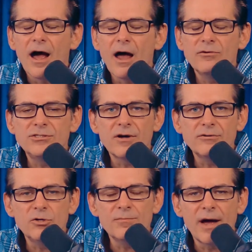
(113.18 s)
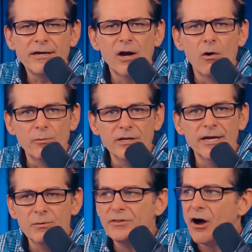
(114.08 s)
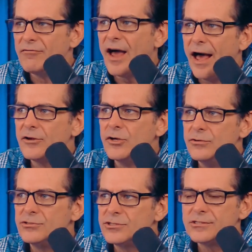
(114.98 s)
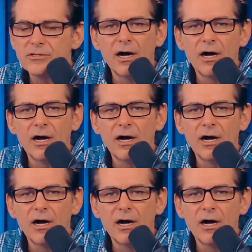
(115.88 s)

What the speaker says: I was doing my, you know, when we lead with our values,